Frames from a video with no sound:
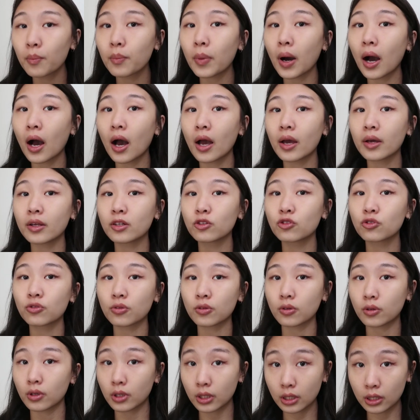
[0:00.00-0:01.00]
by
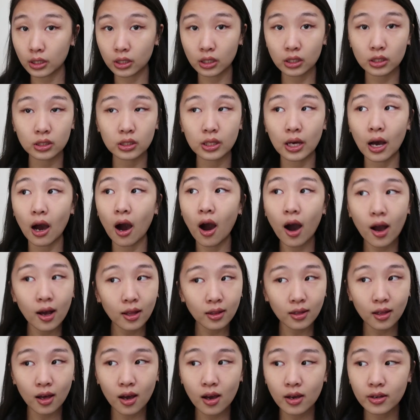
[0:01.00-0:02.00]
drawing their
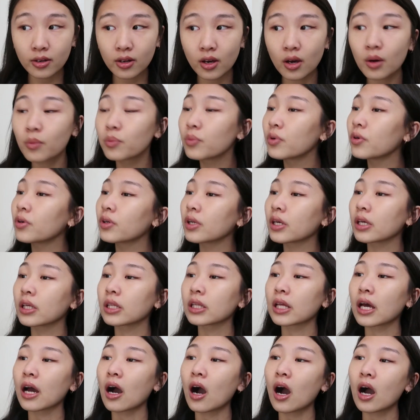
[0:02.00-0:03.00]
eyeliner,
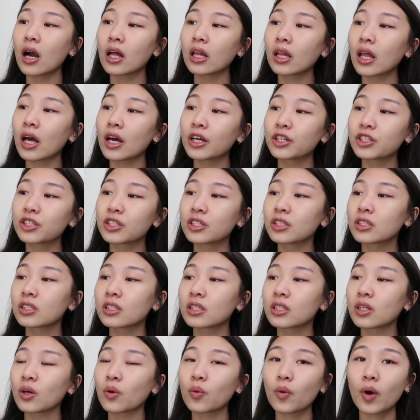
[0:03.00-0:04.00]
putting their
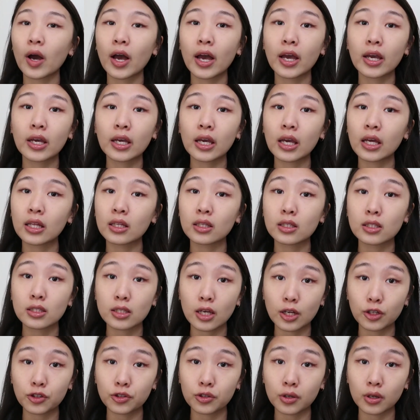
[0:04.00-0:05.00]
eyelashes in a way,
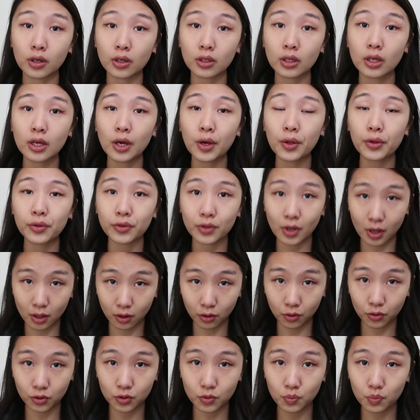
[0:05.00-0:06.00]
etc,
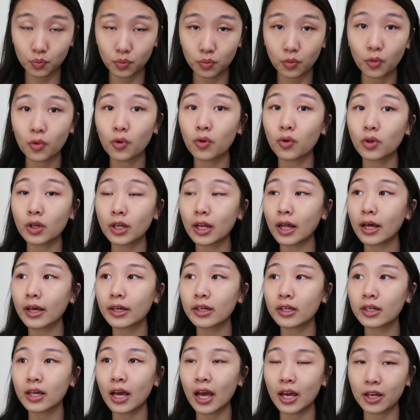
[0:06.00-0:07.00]
that looks more
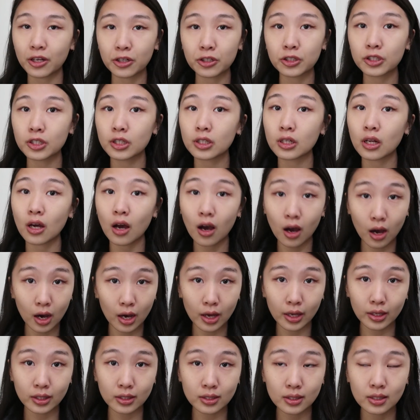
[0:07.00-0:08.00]
like Asian
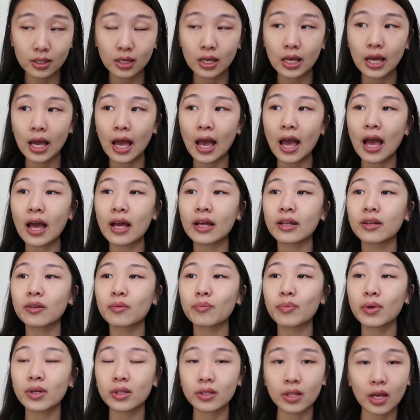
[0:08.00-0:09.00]
eyes.
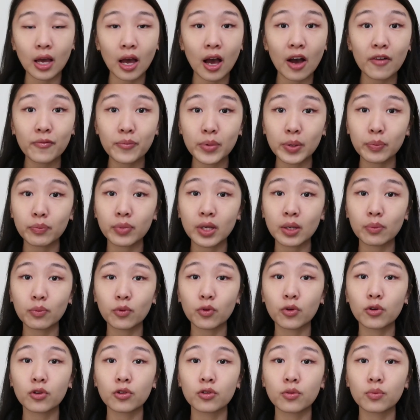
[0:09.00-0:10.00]
And there have been
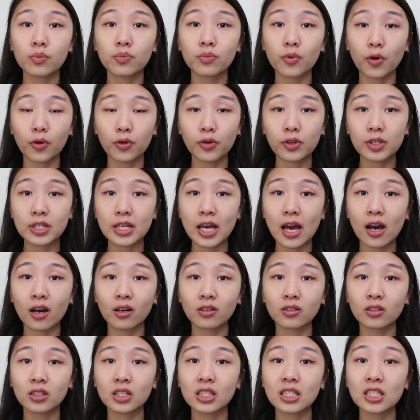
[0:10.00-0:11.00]
people who broke
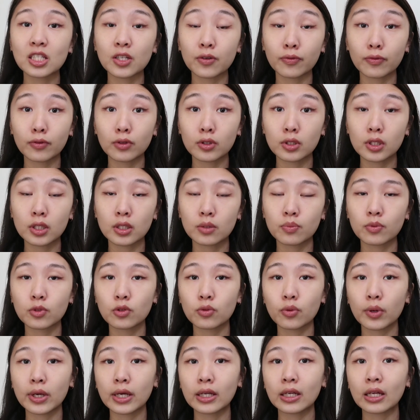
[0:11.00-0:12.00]
down the differences
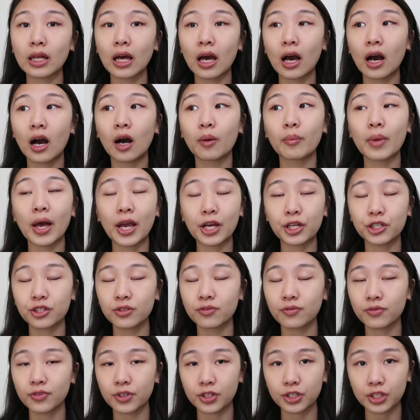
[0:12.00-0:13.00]
between
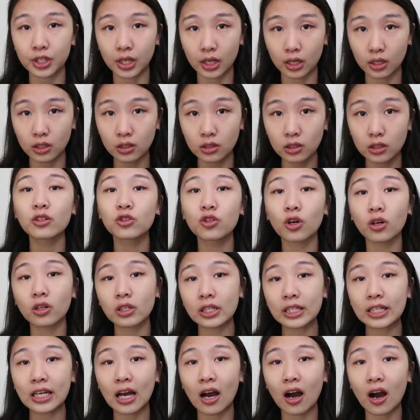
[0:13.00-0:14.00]
Asian fishing,
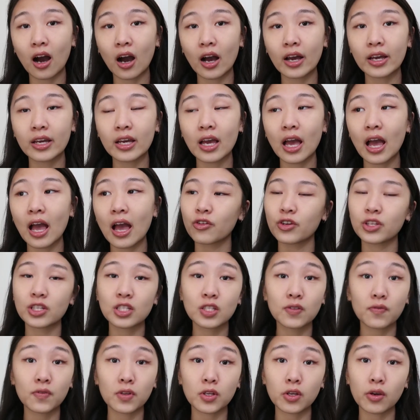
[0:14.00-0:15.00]
dolly eye. So in
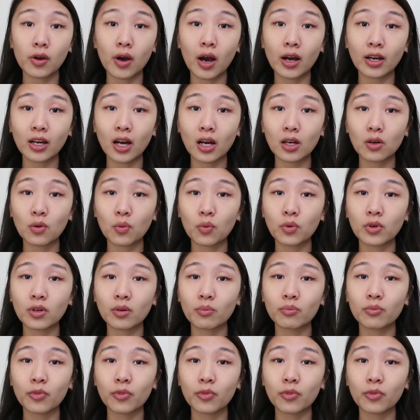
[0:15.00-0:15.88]
this video I kind of want to